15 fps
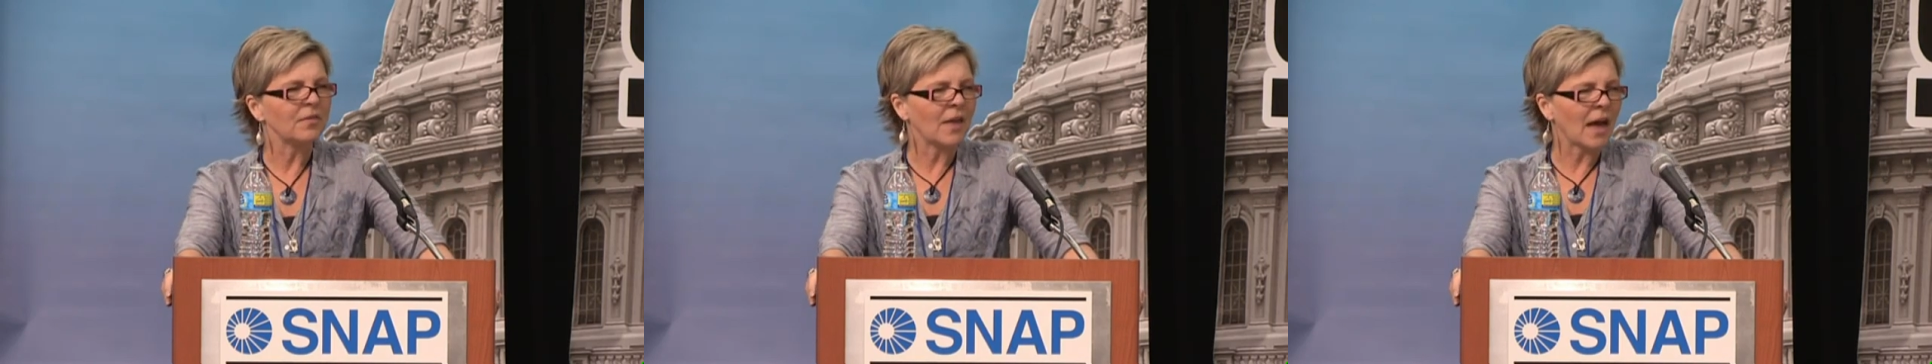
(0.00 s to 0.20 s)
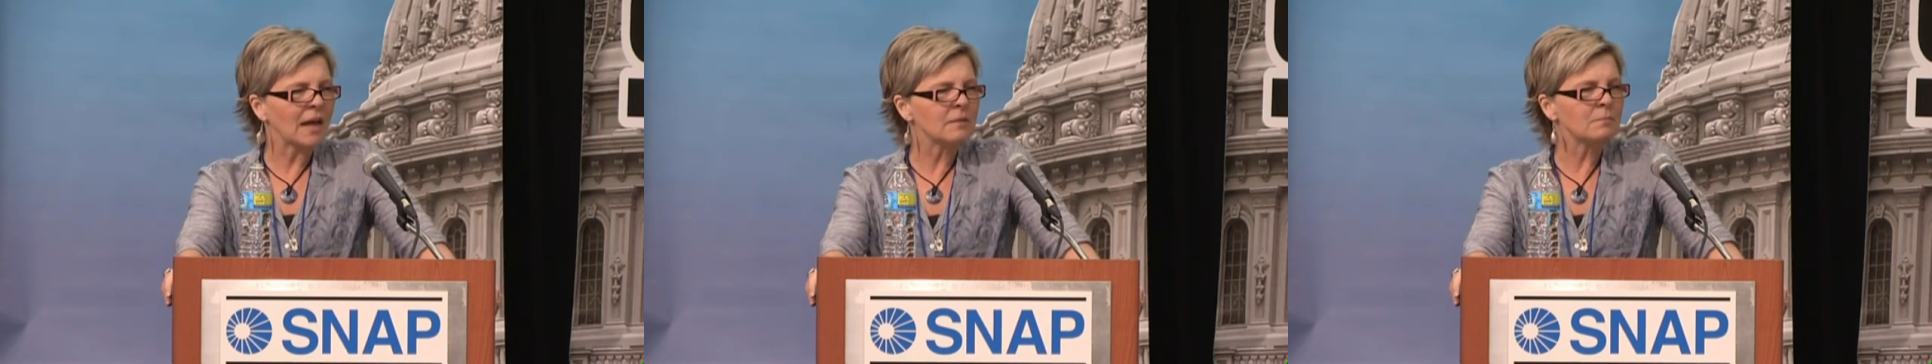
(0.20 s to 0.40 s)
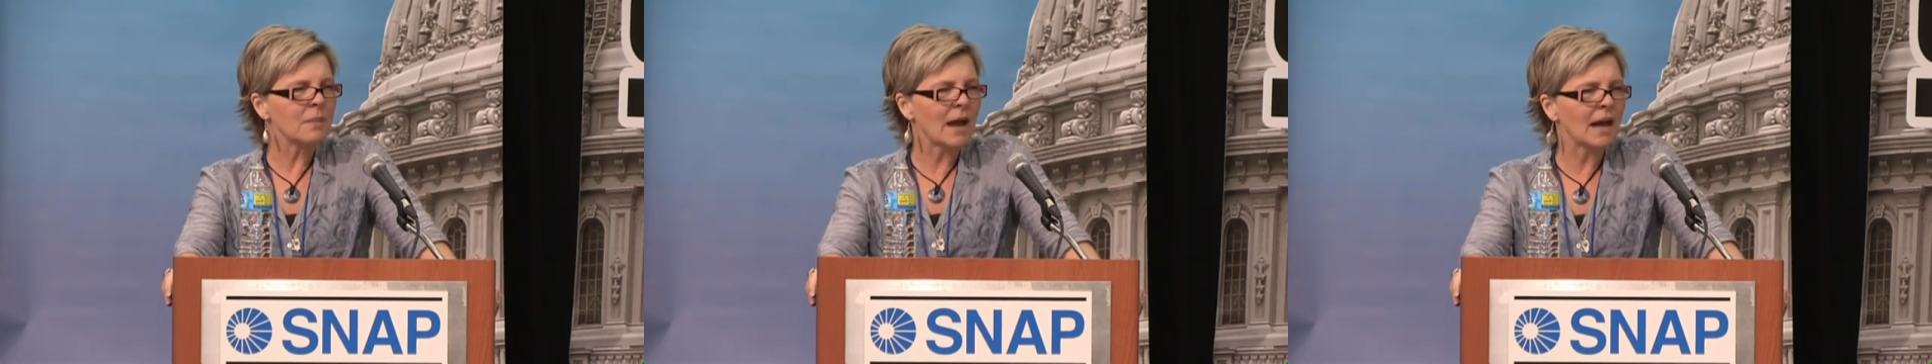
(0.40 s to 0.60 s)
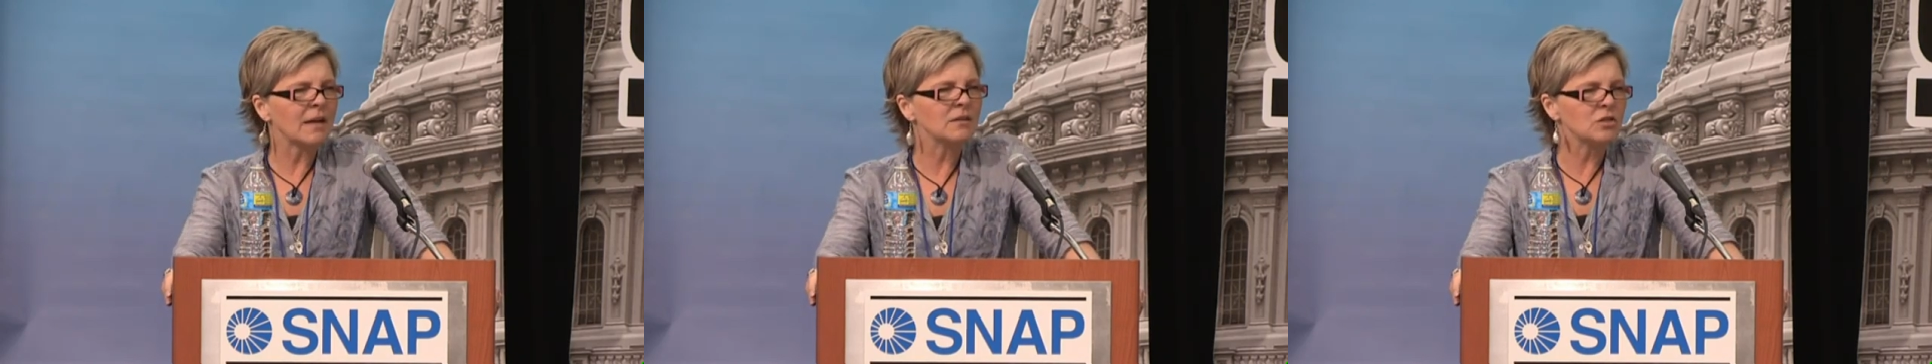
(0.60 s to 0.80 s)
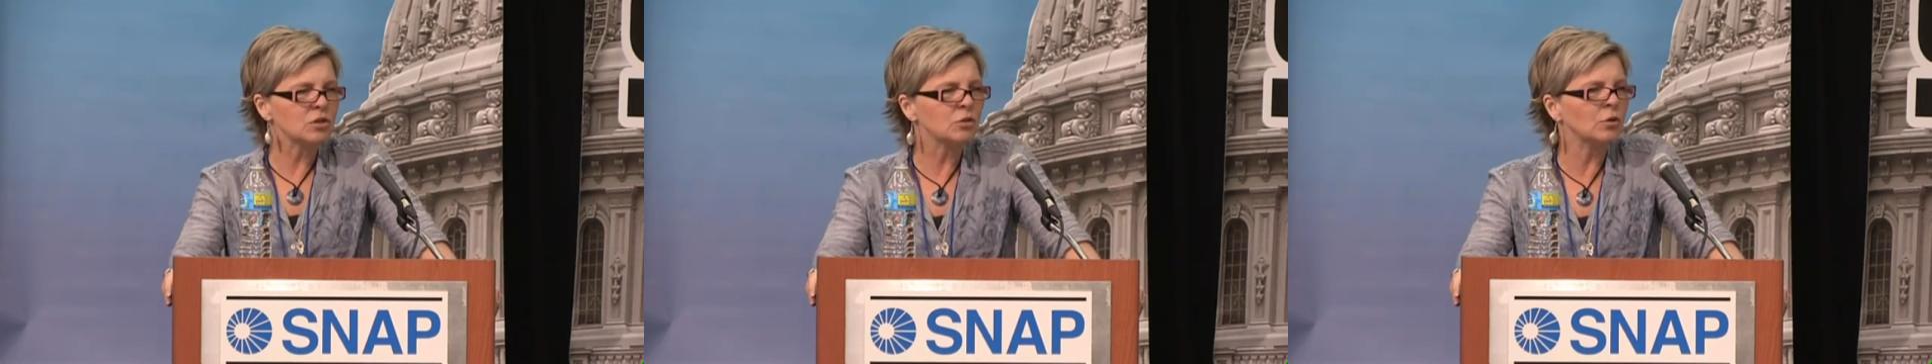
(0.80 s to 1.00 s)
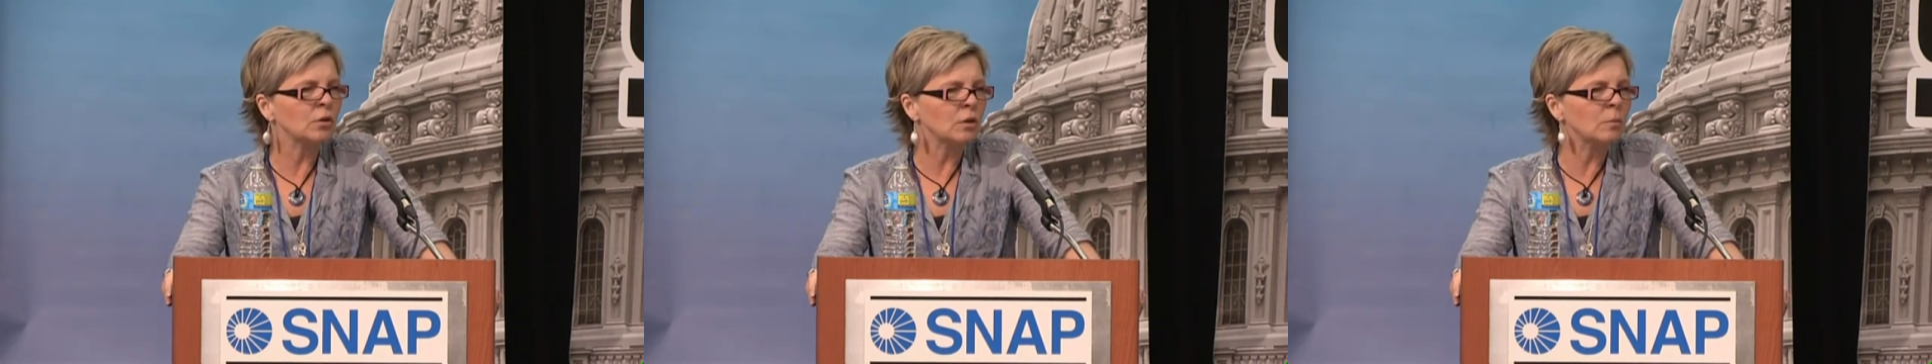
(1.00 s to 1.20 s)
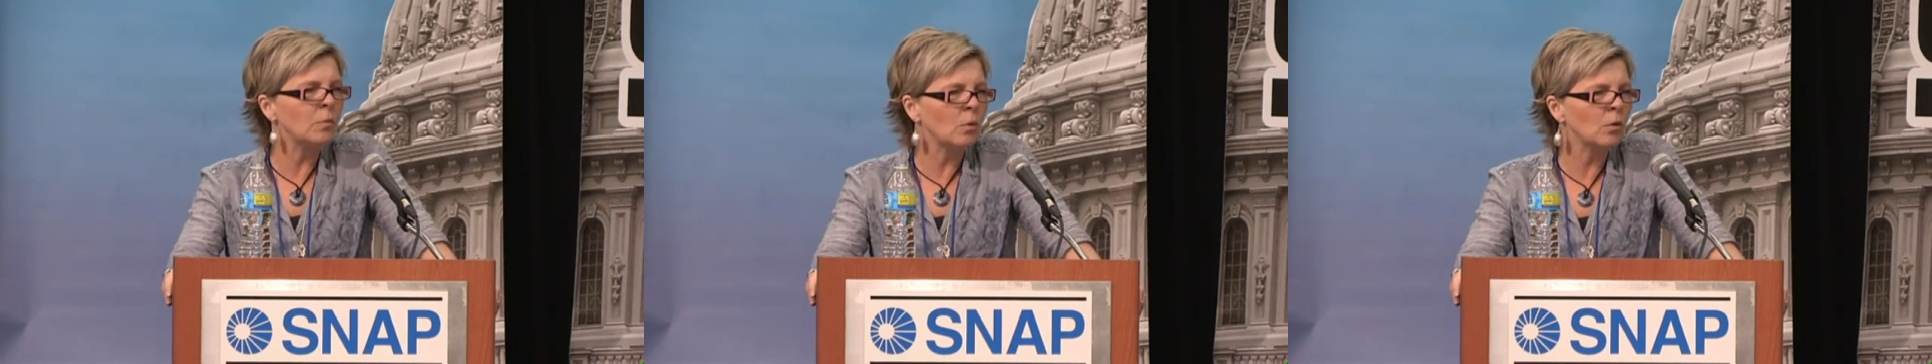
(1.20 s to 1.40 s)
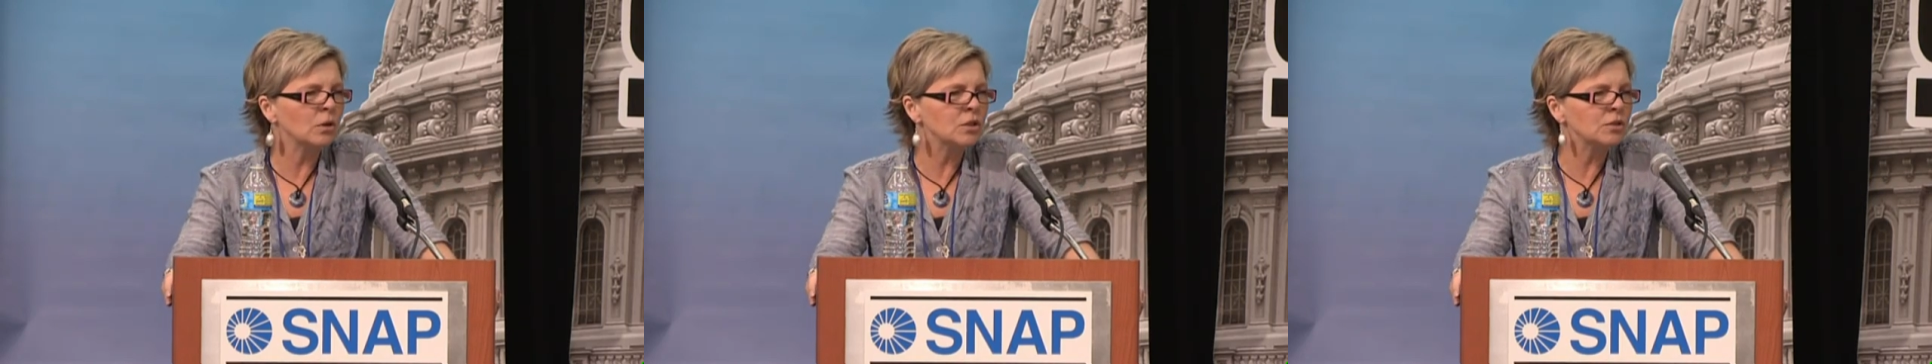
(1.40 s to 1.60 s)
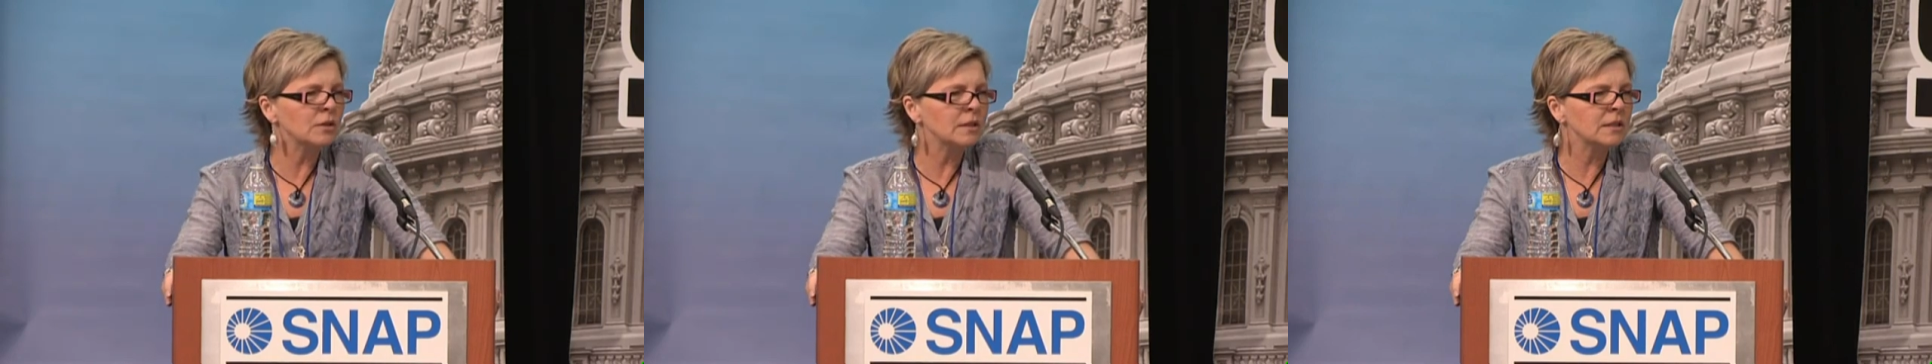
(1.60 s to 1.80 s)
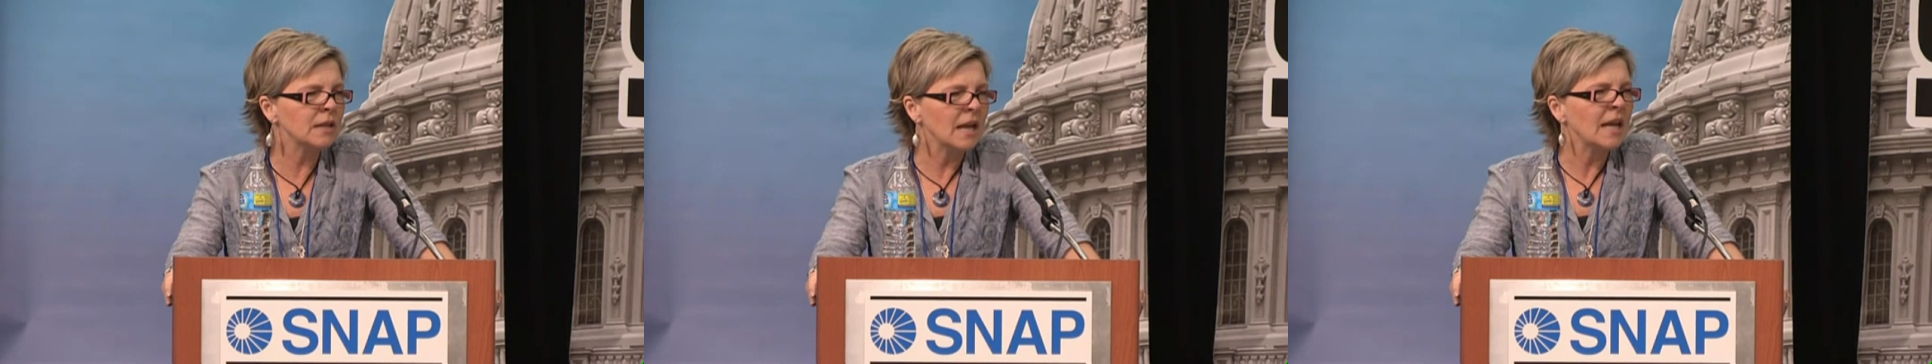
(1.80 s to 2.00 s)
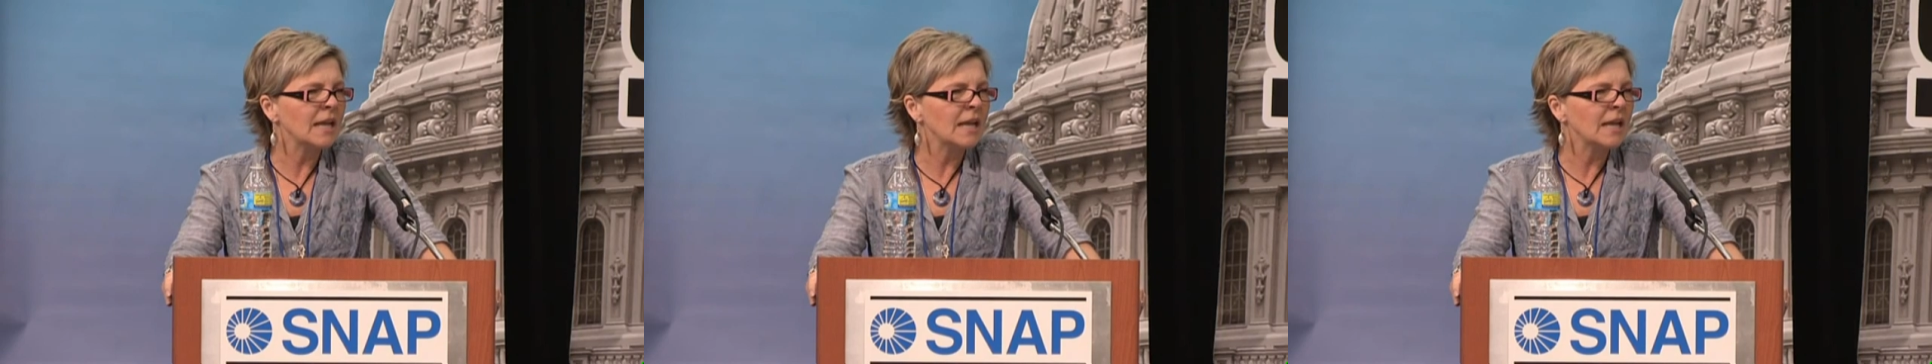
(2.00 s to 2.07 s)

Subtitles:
that pastoral portrait